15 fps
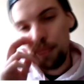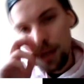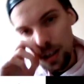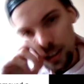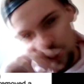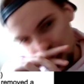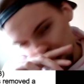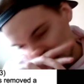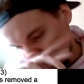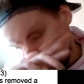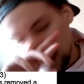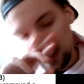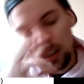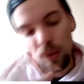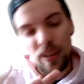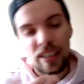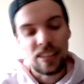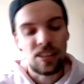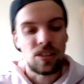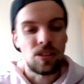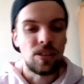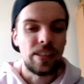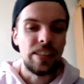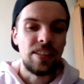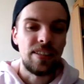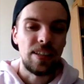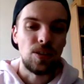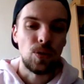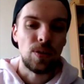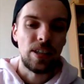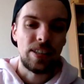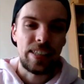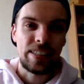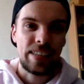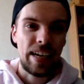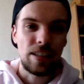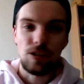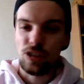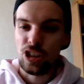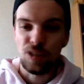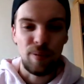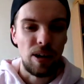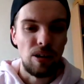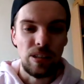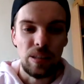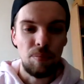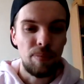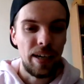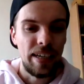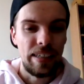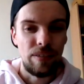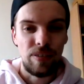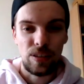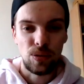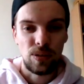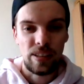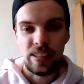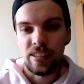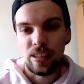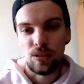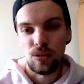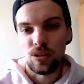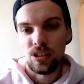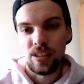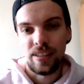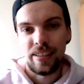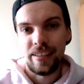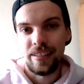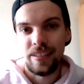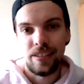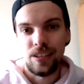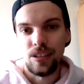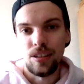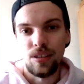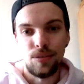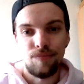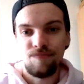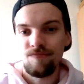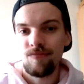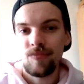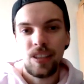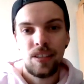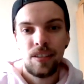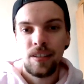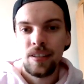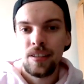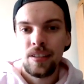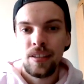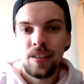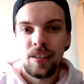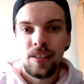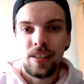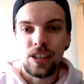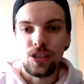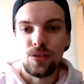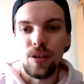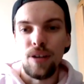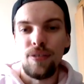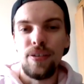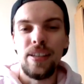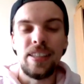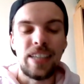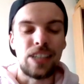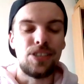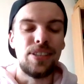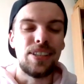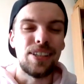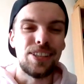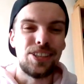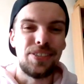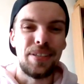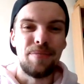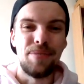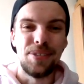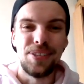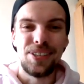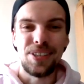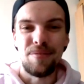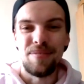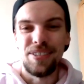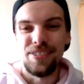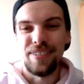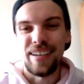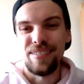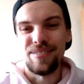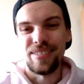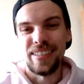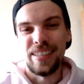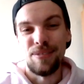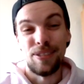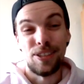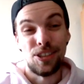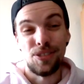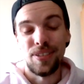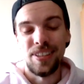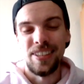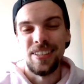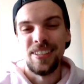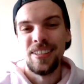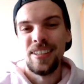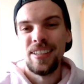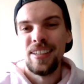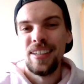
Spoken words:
pause here, since I know he has the Conquistador, and Escatos is my only play. And if he Conquistadors it, then you know that's rough. He's actually got a tribute summon driver here, which is funny,